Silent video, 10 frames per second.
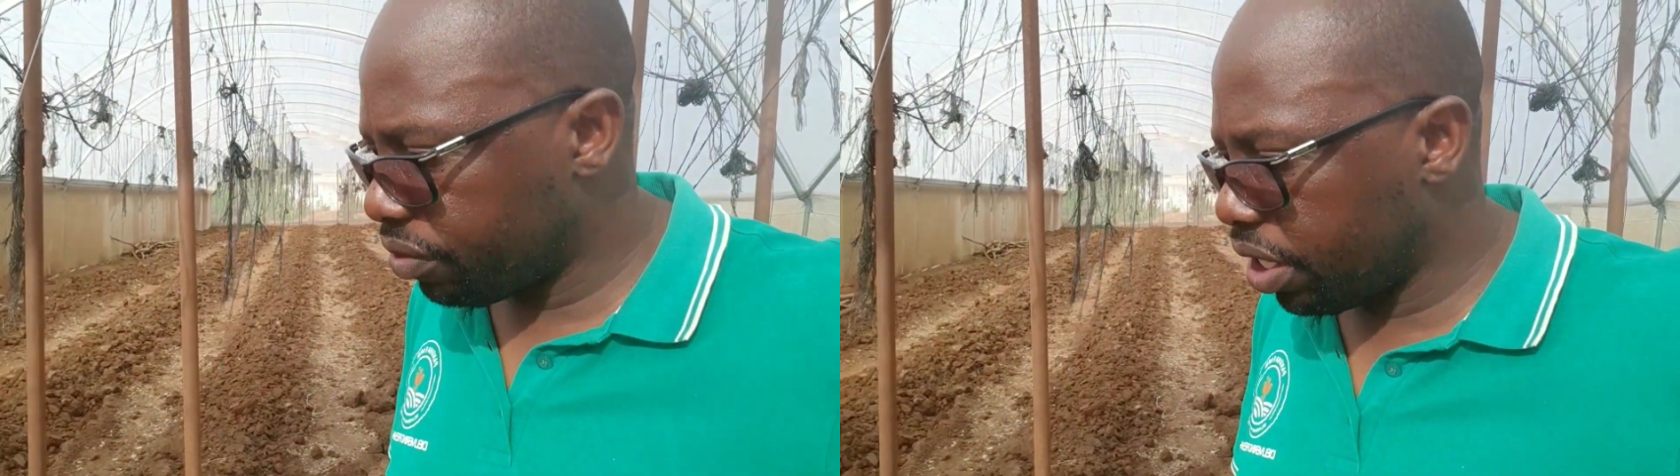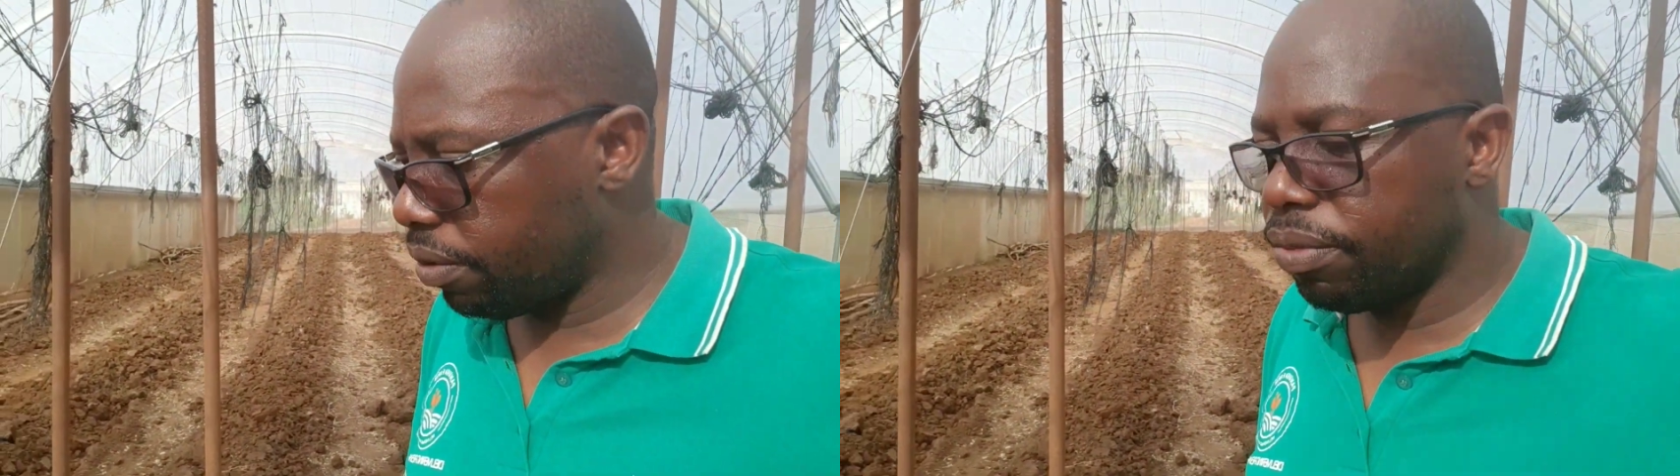
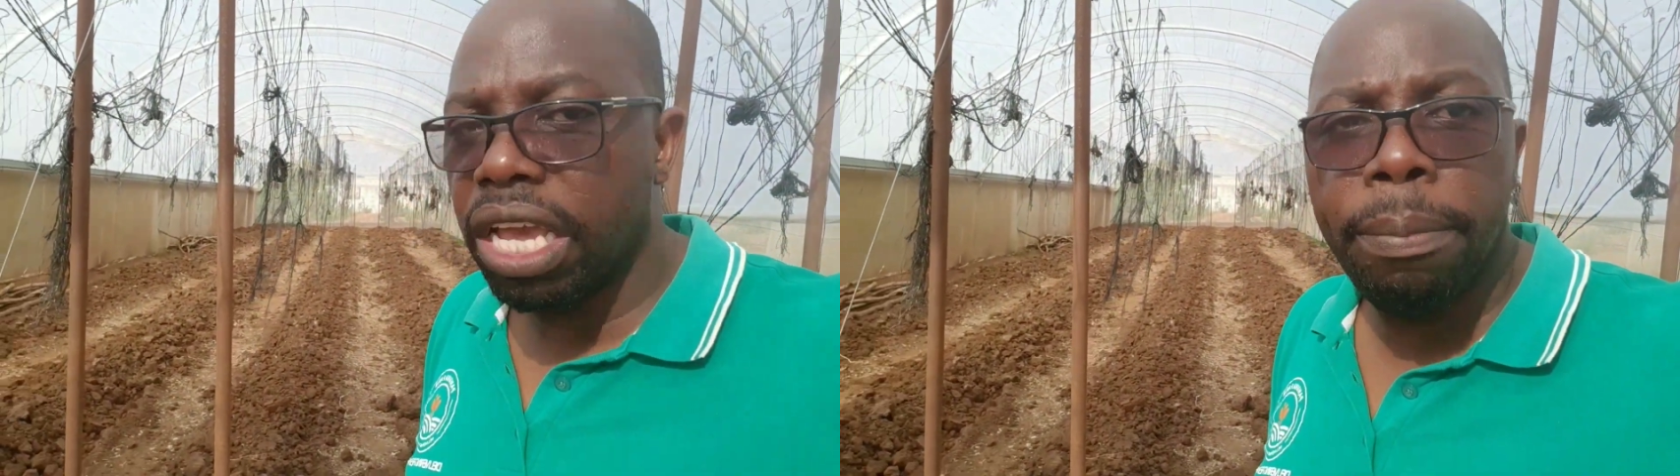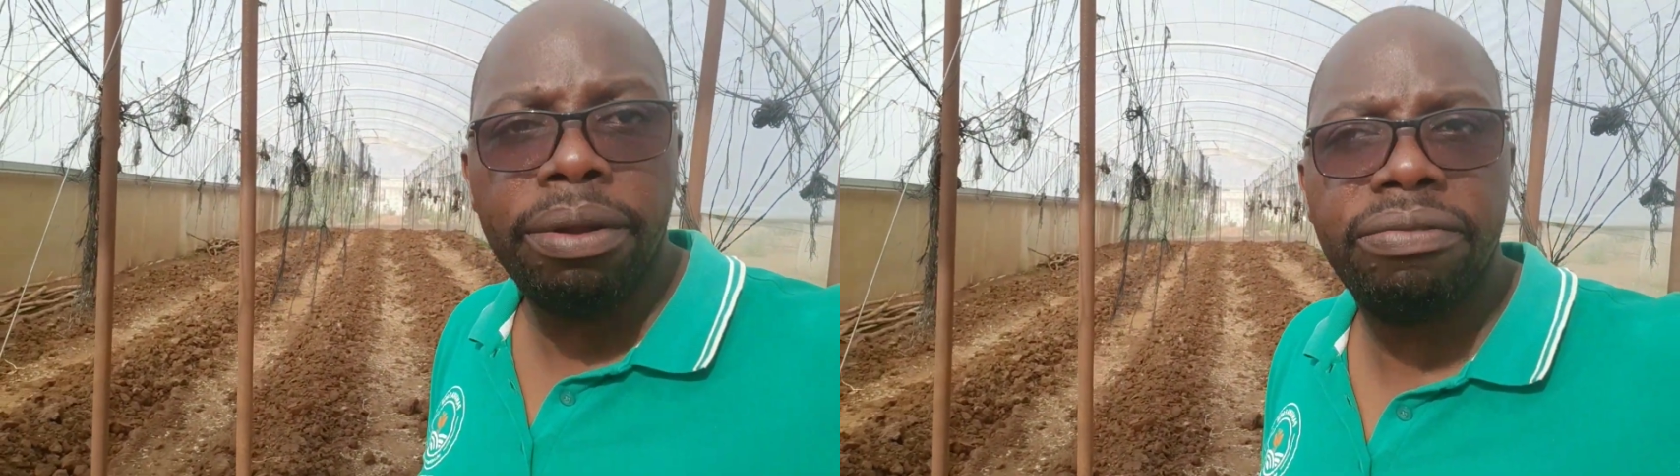you know a
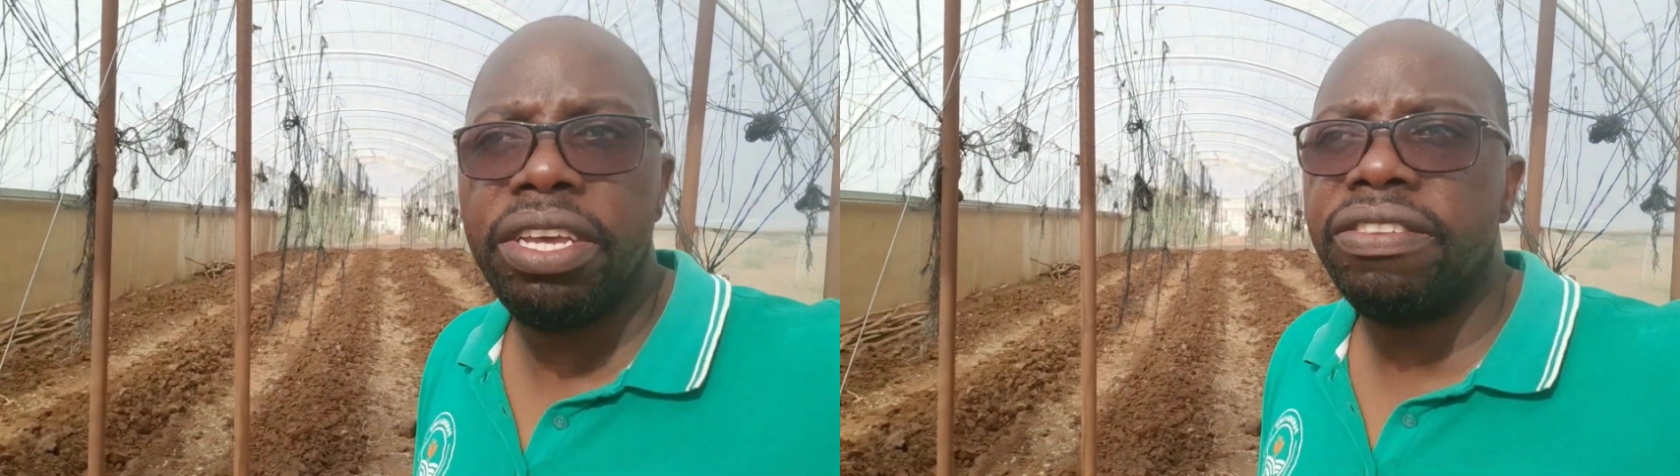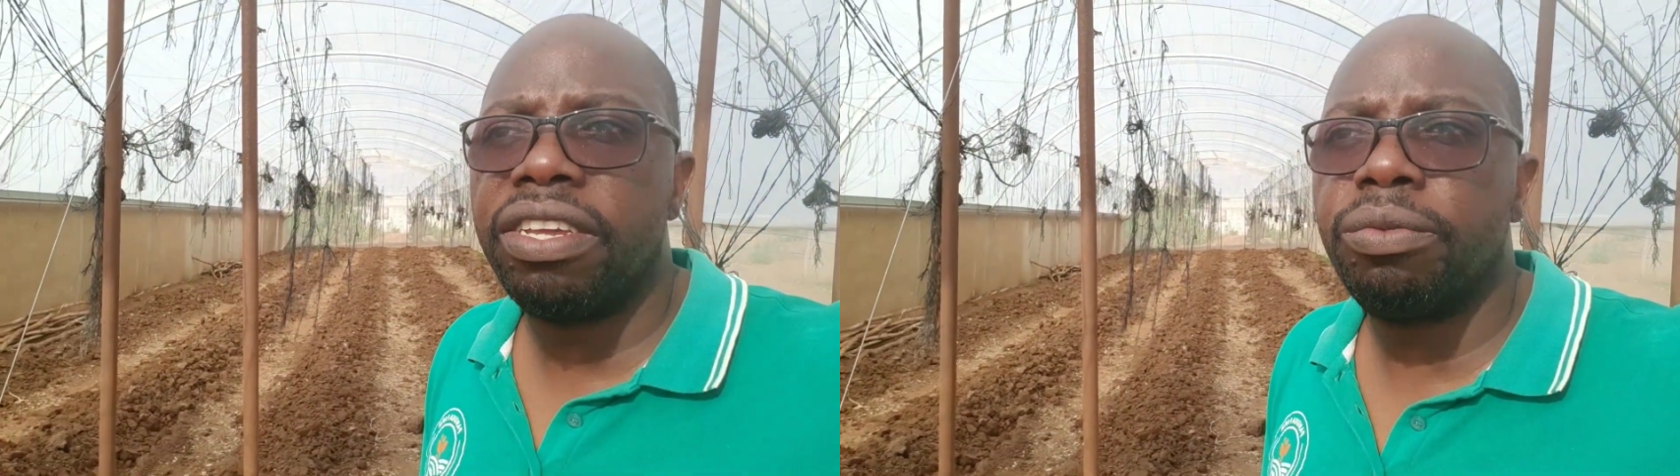couple of
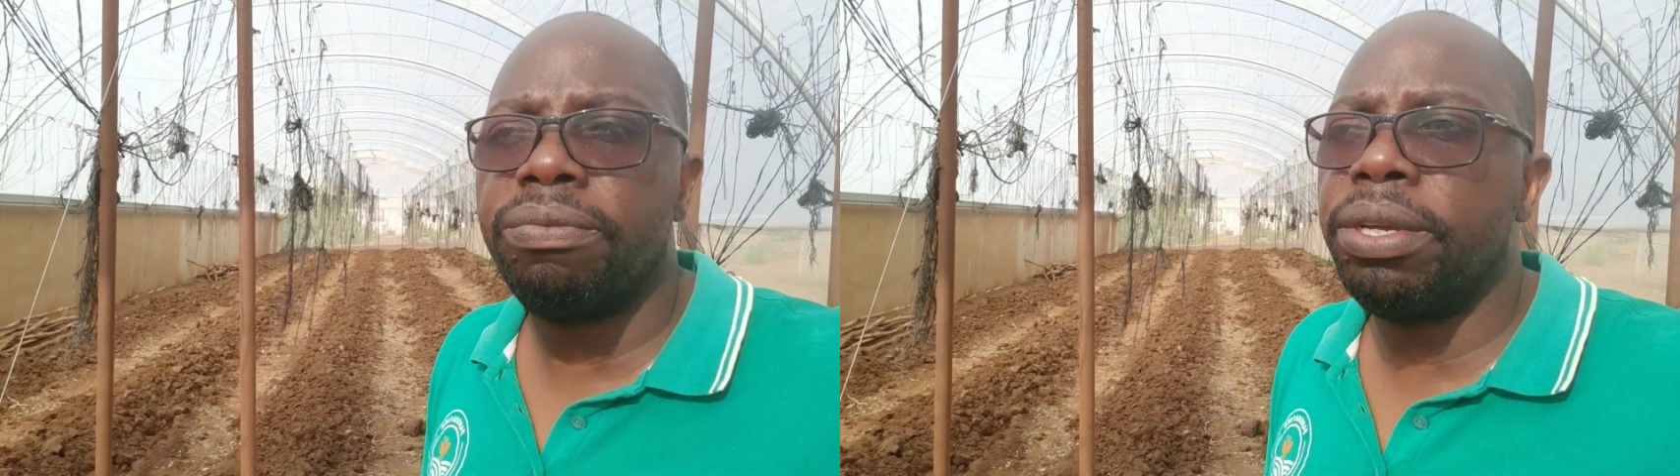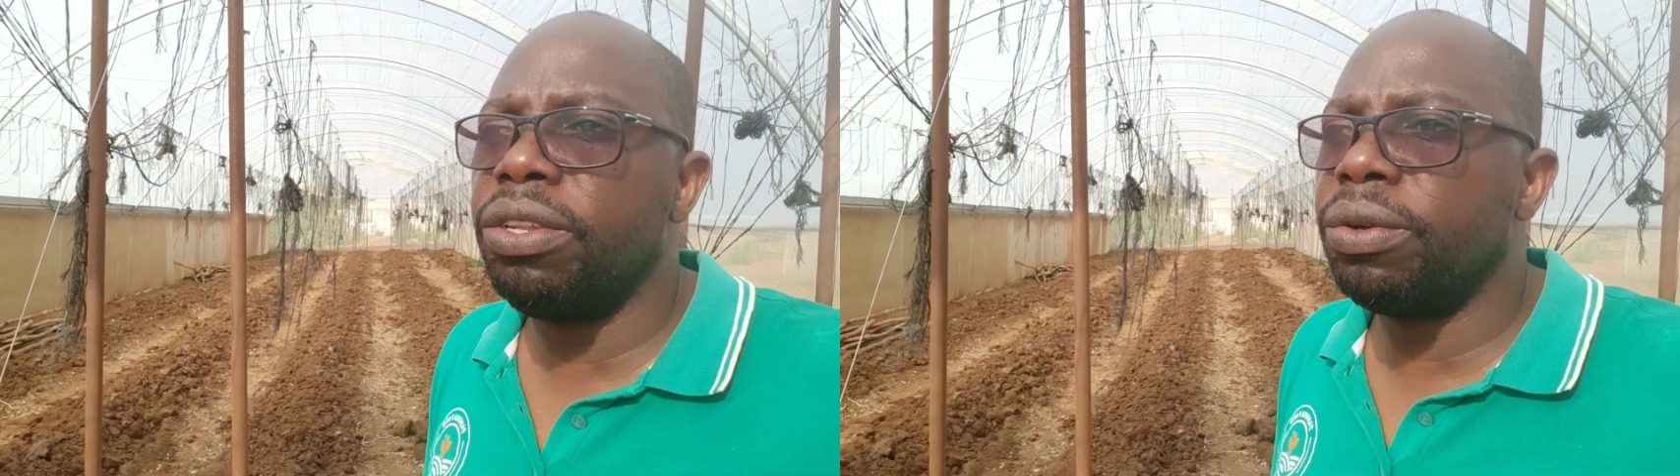years that
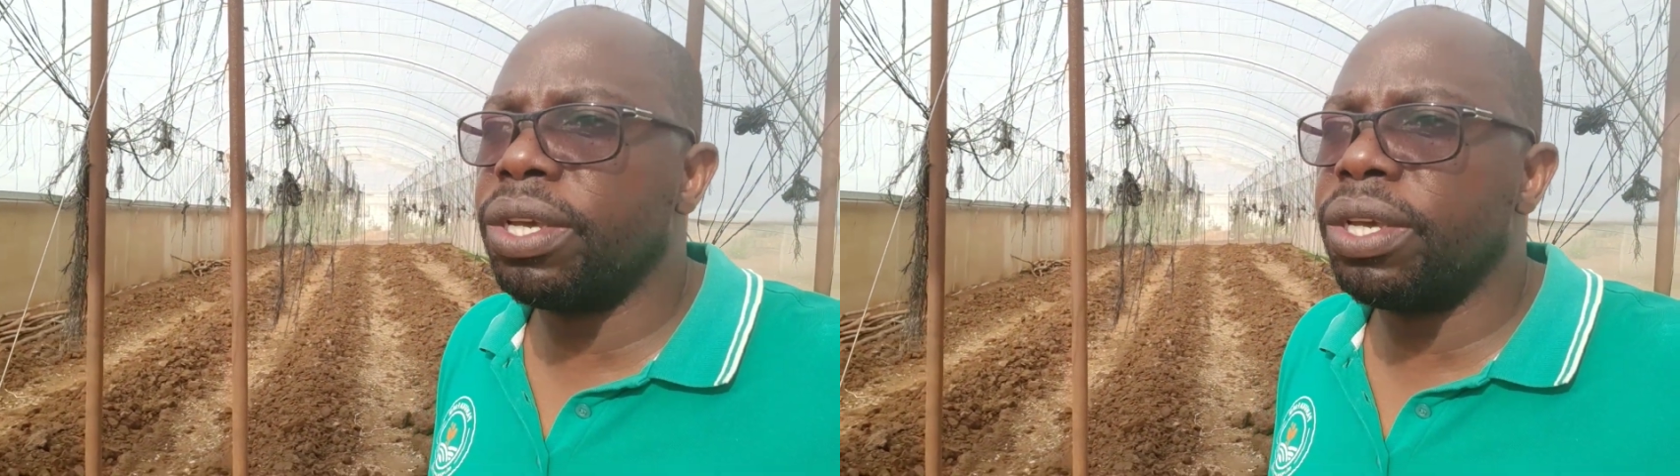we've been